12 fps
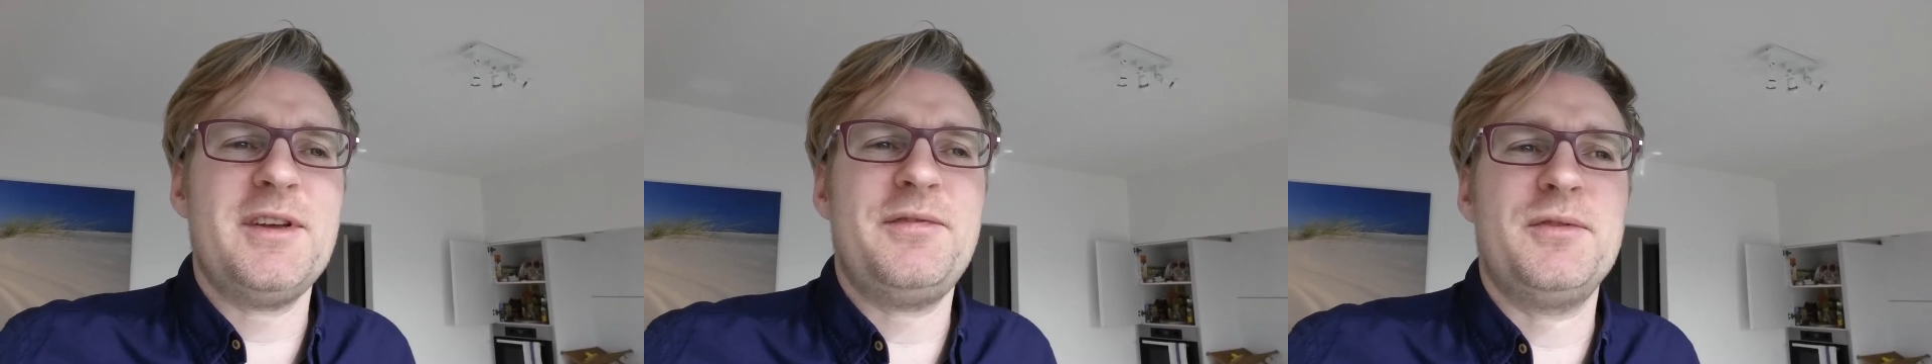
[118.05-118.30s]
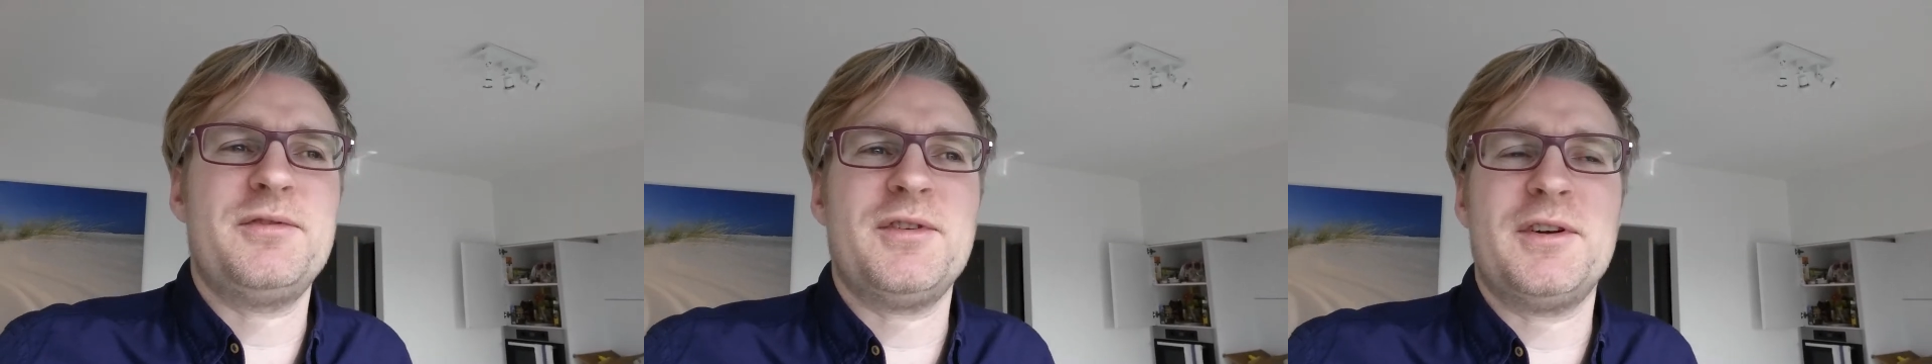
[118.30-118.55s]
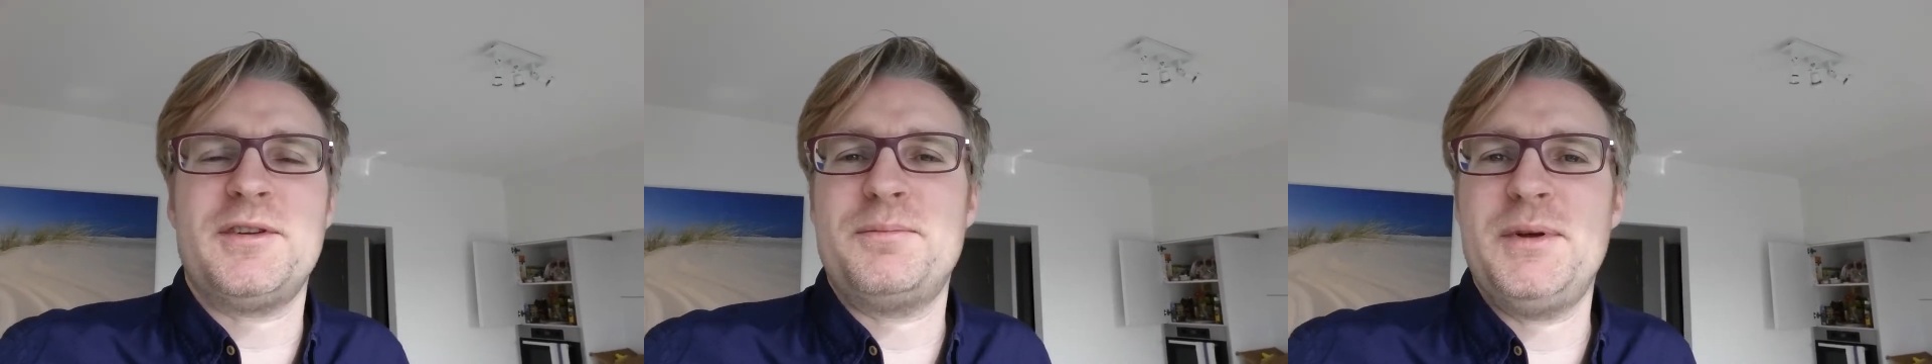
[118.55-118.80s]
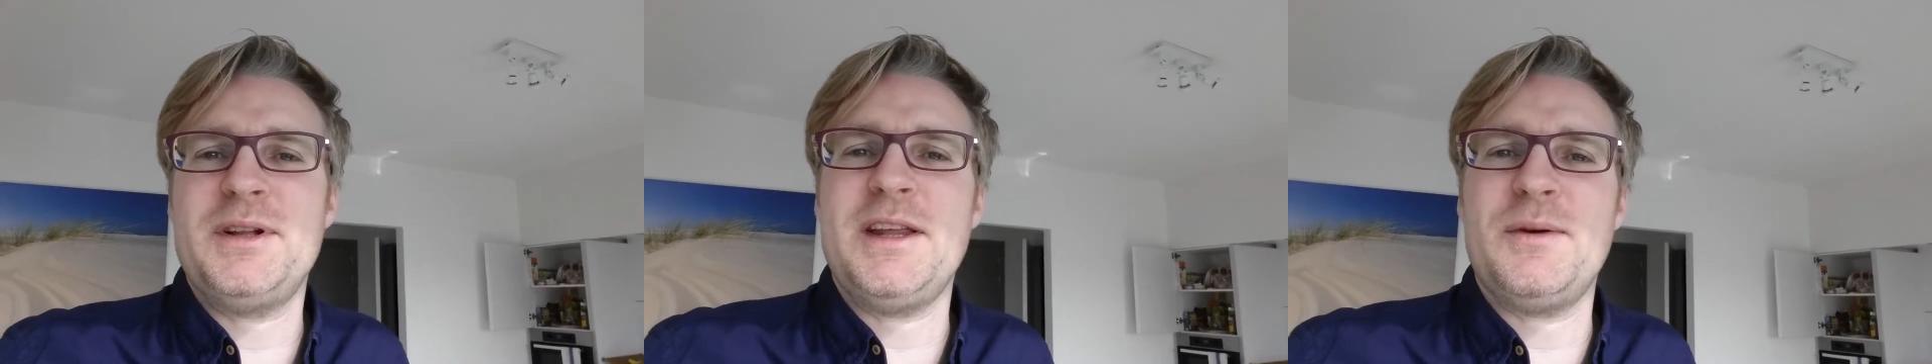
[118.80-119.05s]
if you started
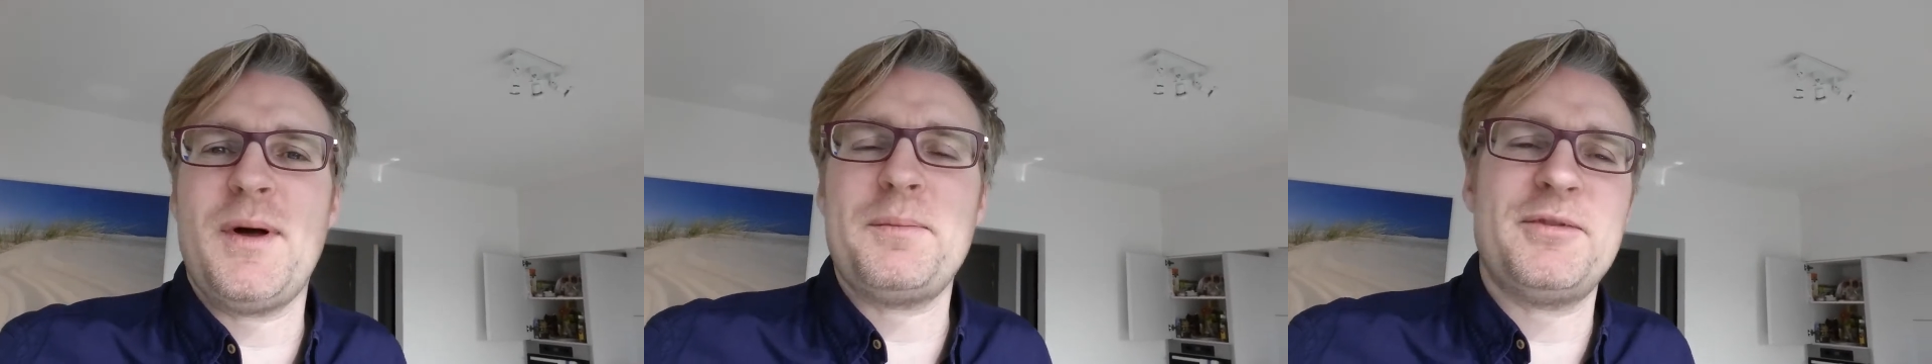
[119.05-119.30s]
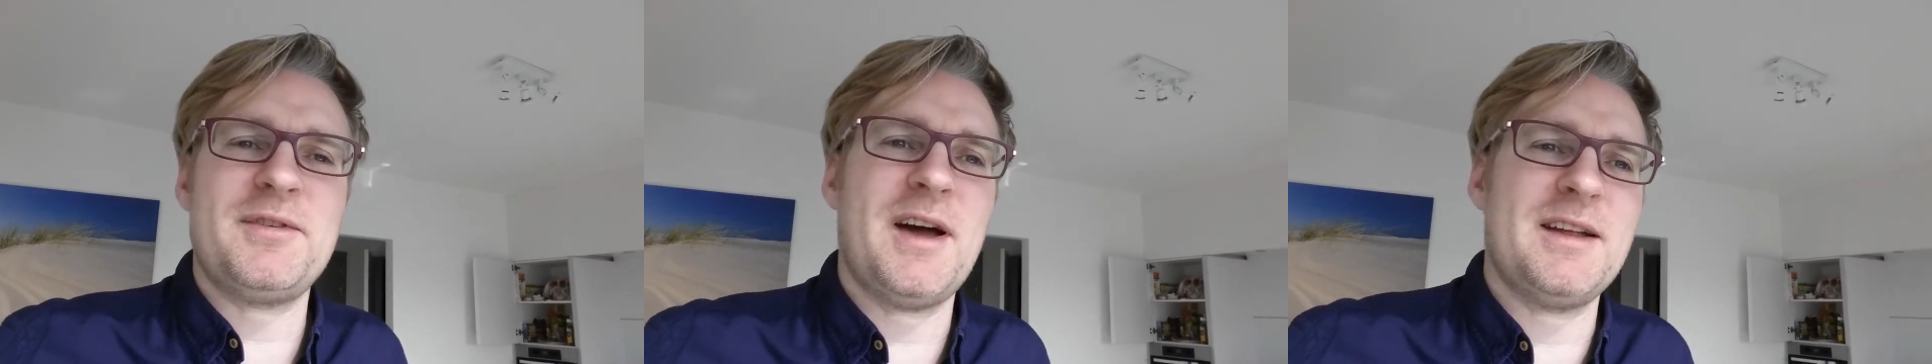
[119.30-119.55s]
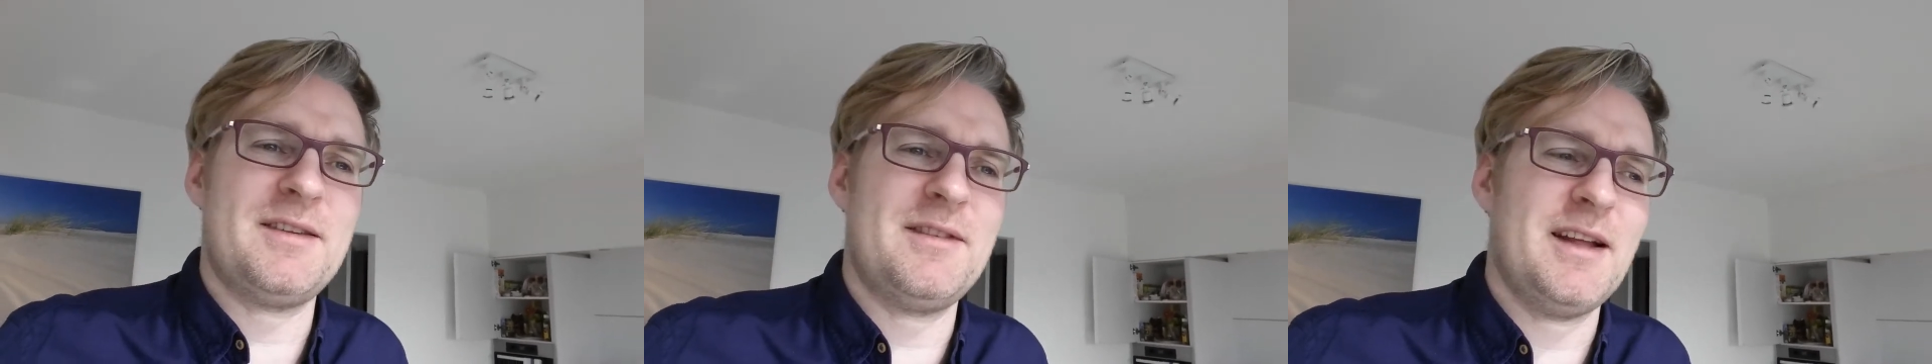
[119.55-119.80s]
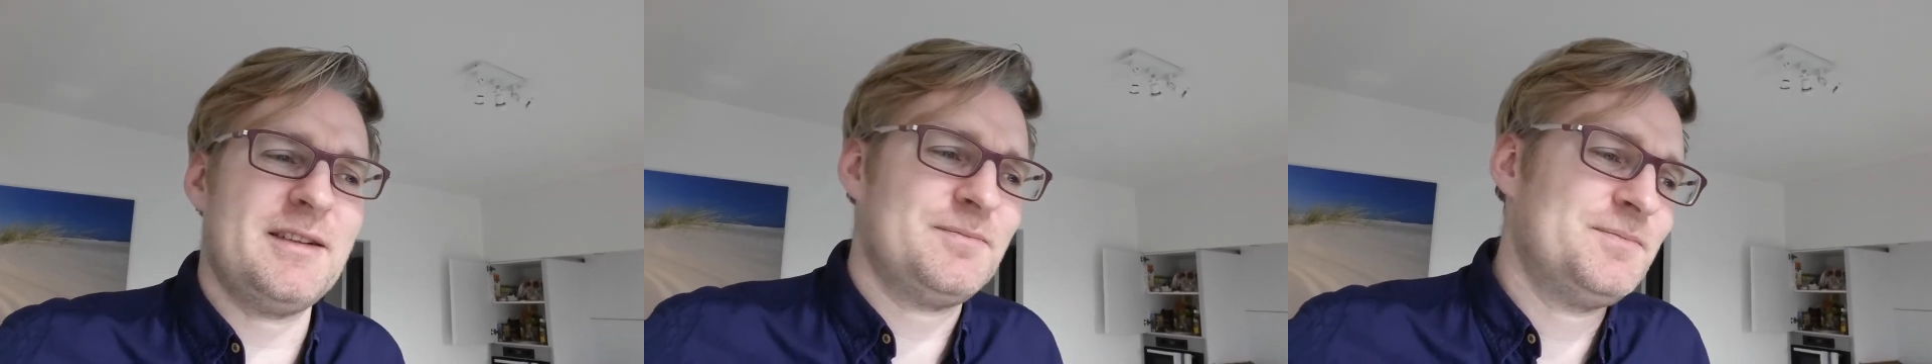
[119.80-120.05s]
building websites,
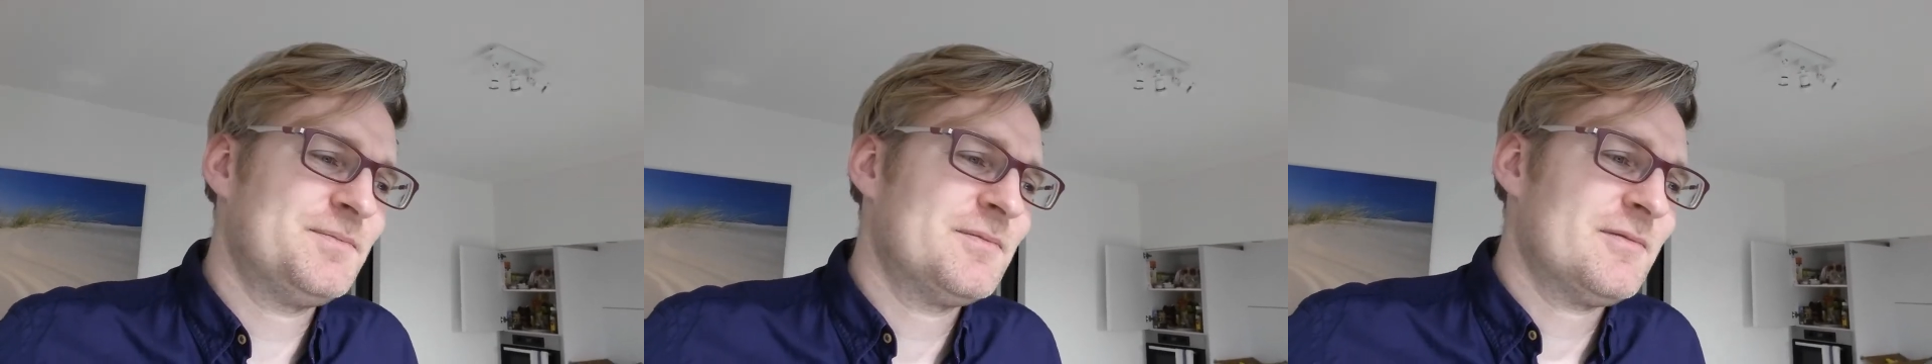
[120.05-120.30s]
then